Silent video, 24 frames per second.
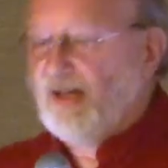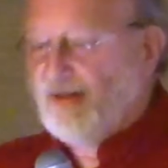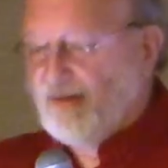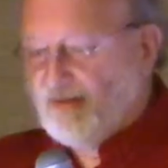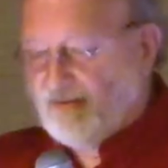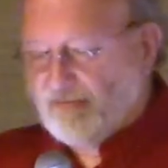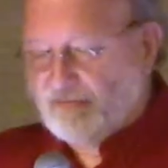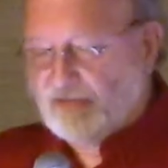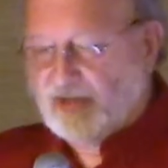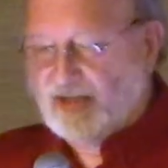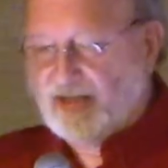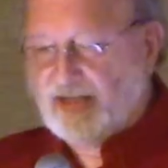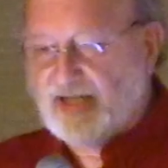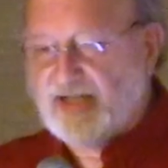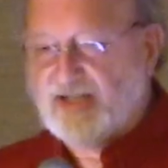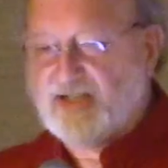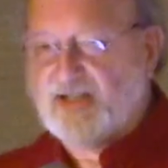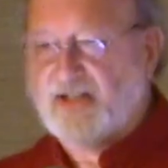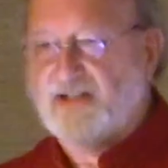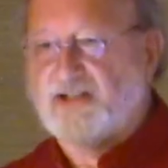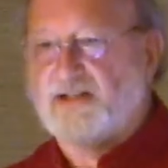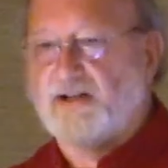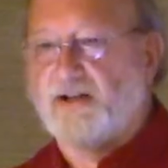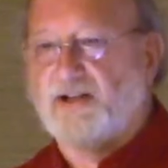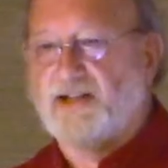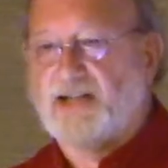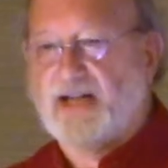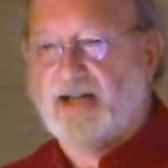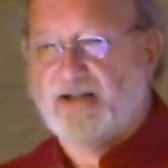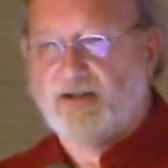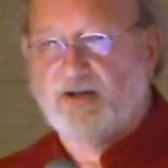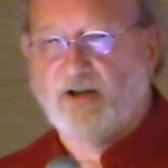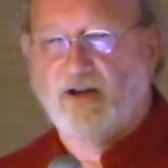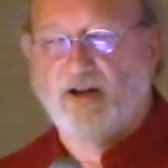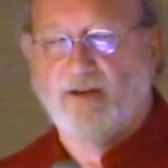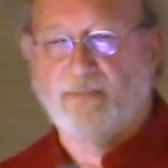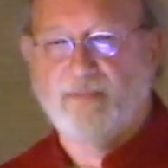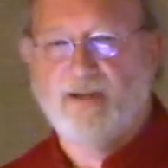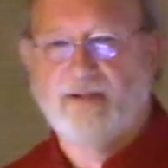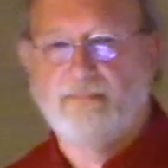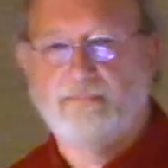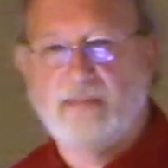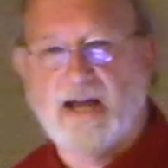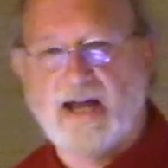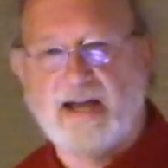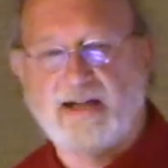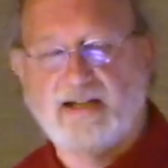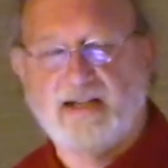releases all that carbon
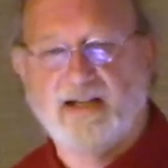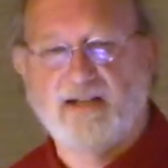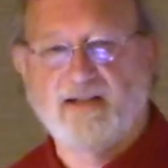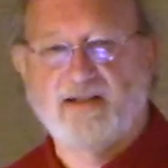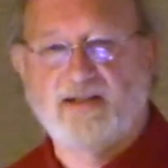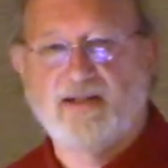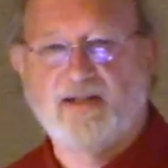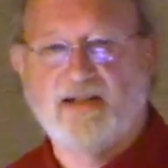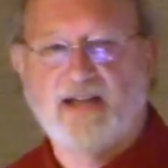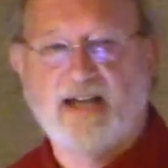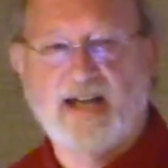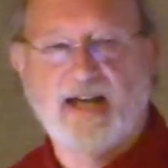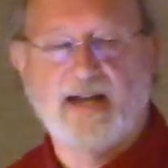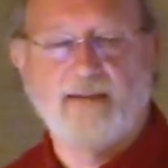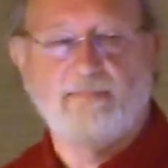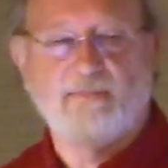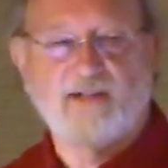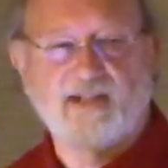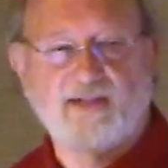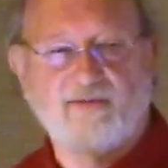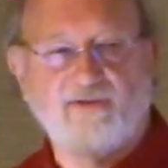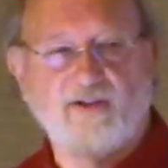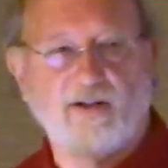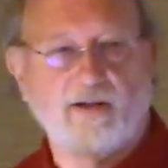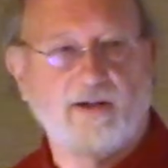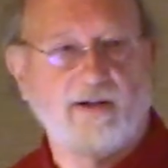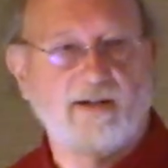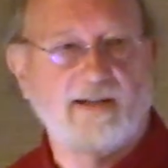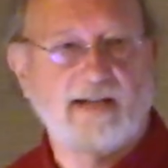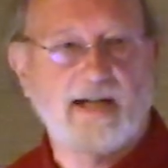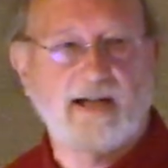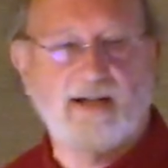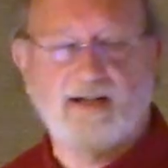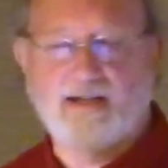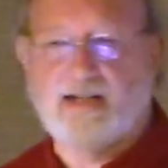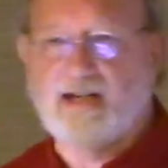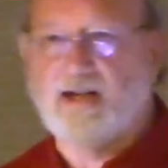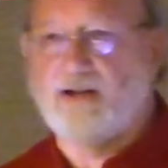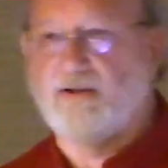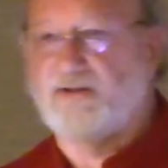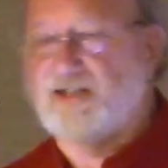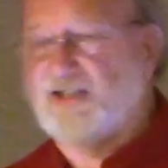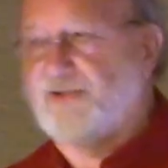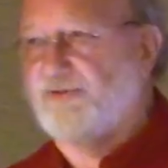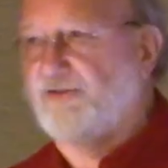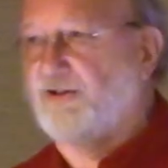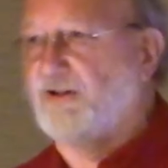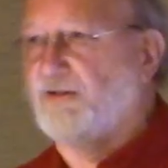back into the atmosphere. That accounts
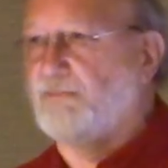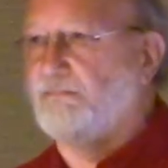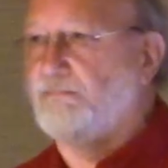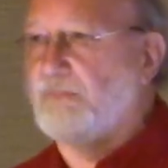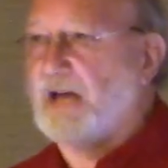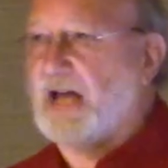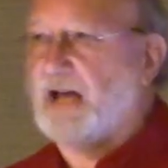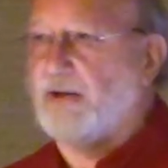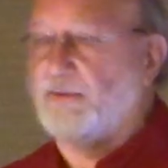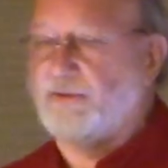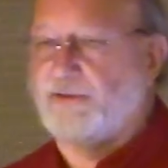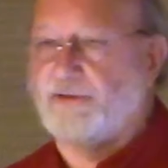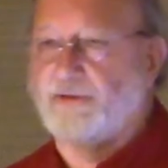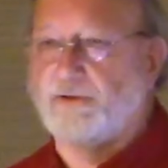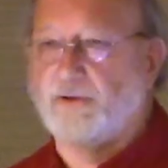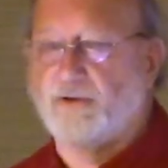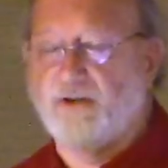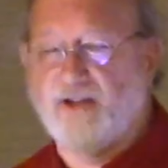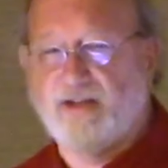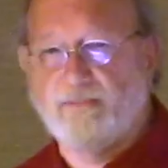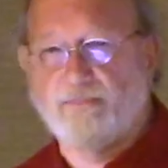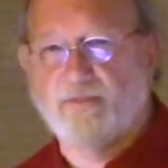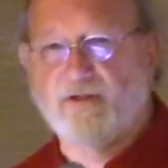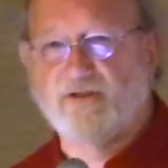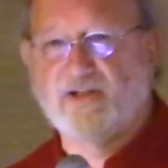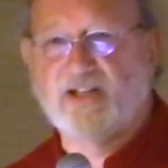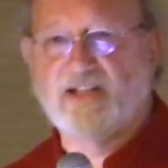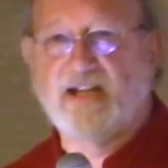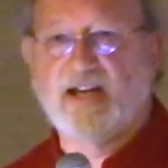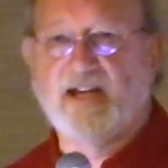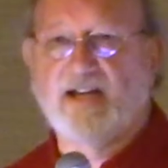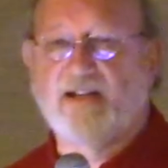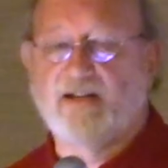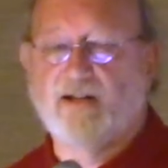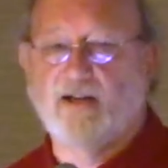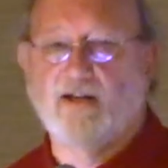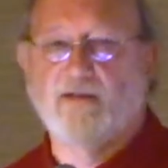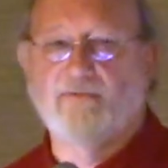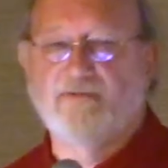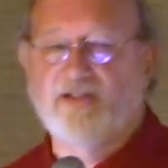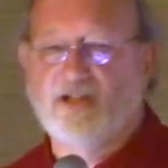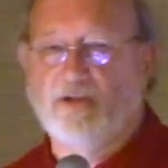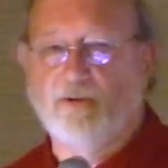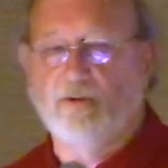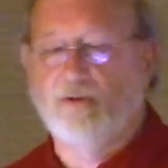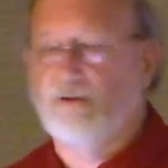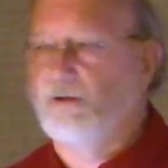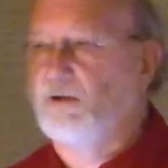for about 30% of
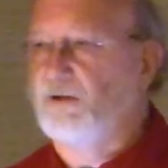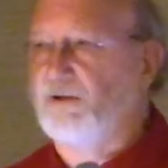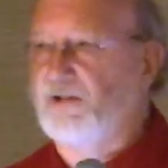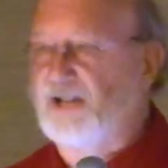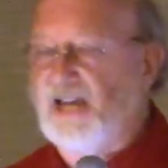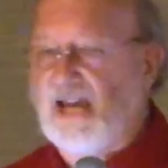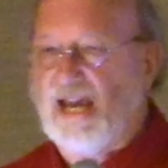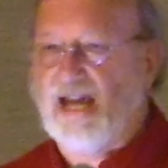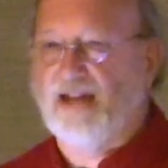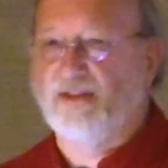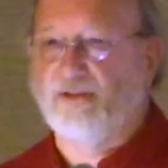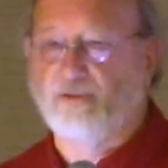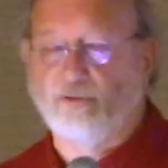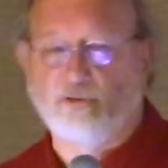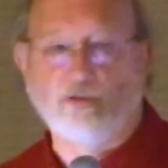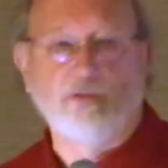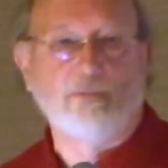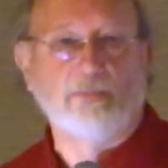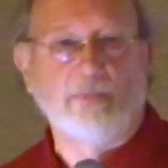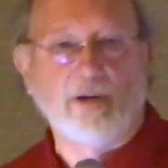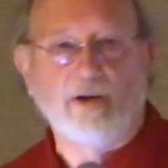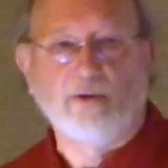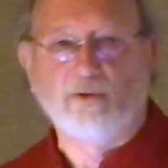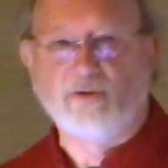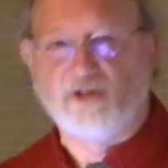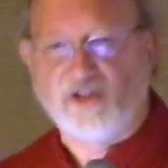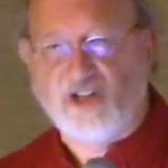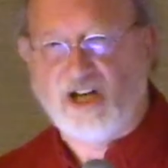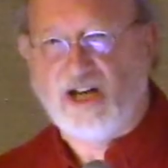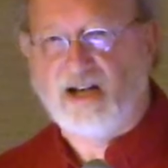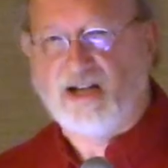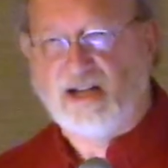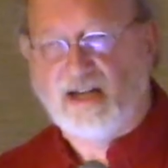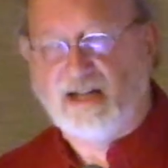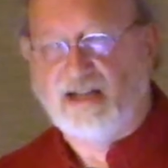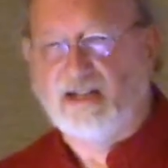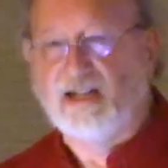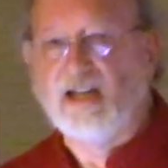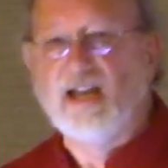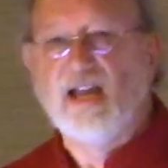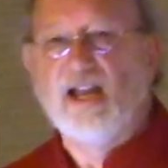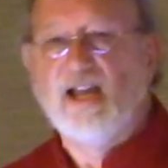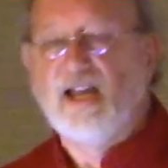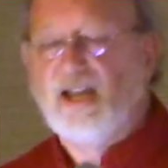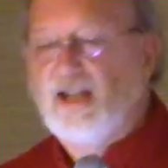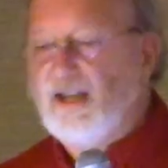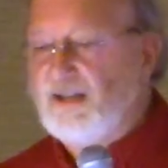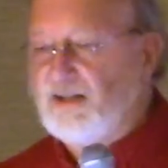so-called anthropogenic,
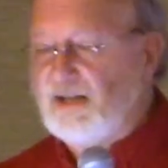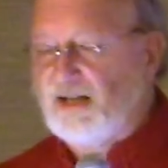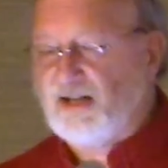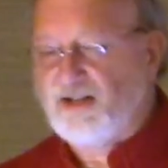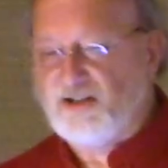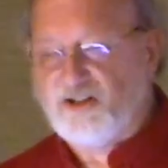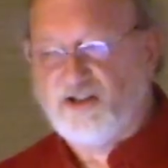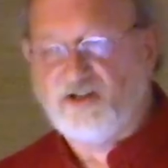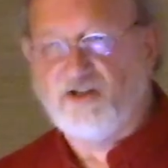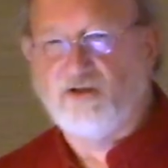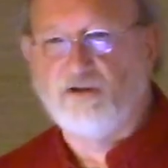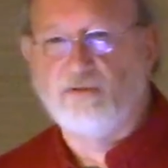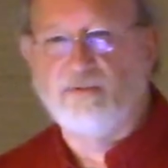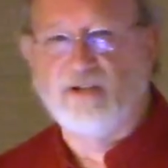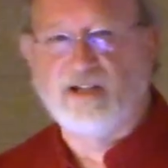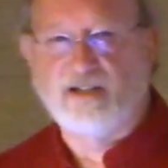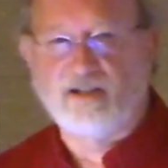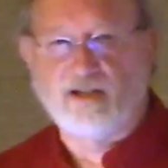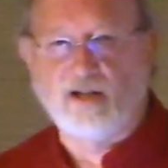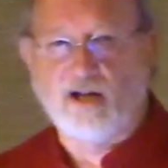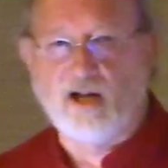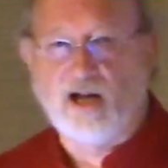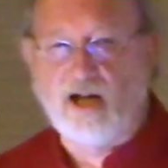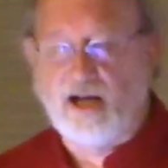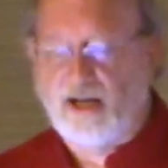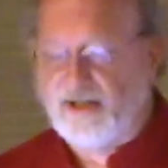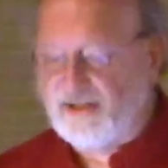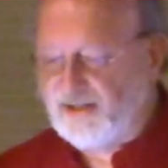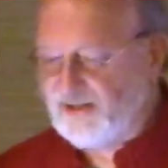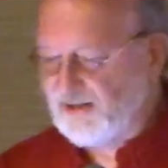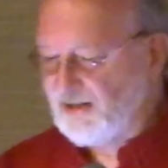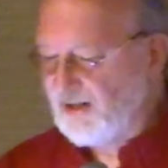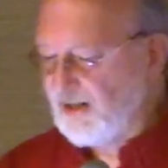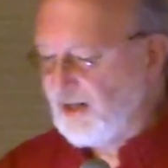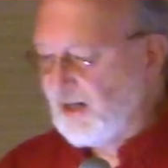that is human-caused,